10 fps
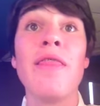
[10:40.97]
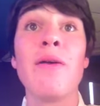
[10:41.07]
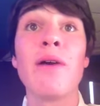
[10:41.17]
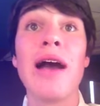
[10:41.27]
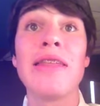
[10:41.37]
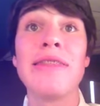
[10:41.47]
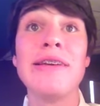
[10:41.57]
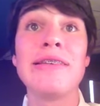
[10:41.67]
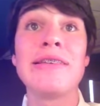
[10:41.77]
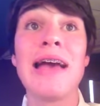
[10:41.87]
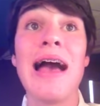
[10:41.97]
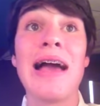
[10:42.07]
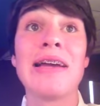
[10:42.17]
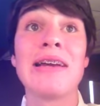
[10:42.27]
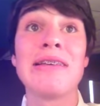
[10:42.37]
They were at least
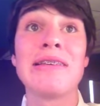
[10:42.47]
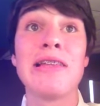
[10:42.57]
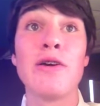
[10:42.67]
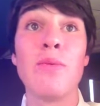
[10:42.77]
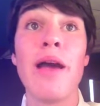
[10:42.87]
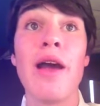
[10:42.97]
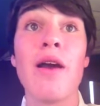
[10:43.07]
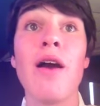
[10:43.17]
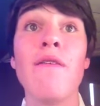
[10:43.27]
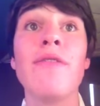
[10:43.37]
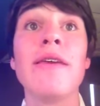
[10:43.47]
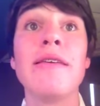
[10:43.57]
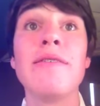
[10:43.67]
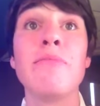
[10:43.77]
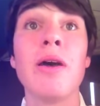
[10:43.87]
agonizingly aware of the
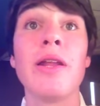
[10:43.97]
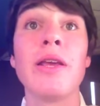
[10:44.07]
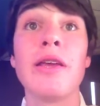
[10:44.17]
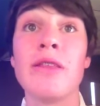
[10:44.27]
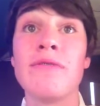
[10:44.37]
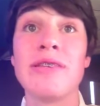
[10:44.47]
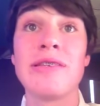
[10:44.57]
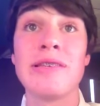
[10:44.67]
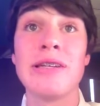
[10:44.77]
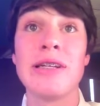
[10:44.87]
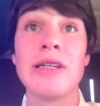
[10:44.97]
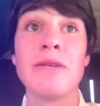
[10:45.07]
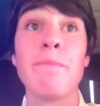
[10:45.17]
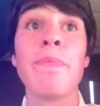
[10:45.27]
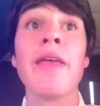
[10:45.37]
easy money in the
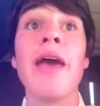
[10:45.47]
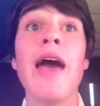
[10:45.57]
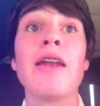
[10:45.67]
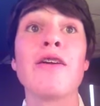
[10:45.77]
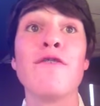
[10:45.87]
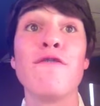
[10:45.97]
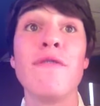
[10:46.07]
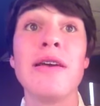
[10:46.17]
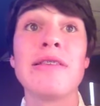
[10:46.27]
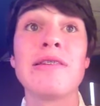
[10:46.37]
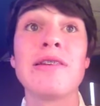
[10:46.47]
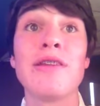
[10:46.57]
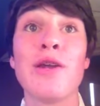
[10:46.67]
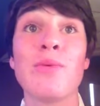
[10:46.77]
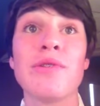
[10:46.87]
vicinity and convinced
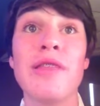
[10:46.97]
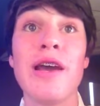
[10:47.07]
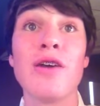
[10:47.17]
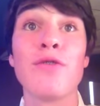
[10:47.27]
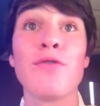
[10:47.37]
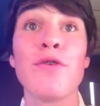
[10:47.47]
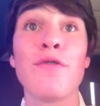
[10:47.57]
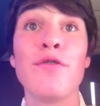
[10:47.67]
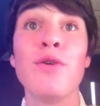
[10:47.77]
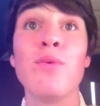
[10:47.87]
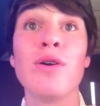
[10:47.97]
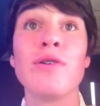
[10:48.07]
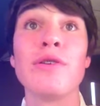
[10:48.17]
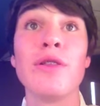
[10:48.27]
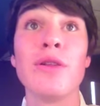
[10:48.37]
that it was theirs for a few
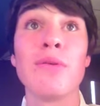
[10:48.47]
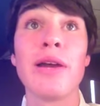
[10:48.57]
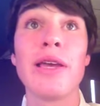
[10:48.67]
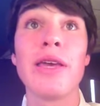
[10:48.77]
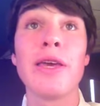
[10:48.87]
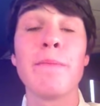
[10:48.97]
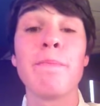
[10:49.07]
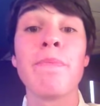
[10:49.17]
words in the right key.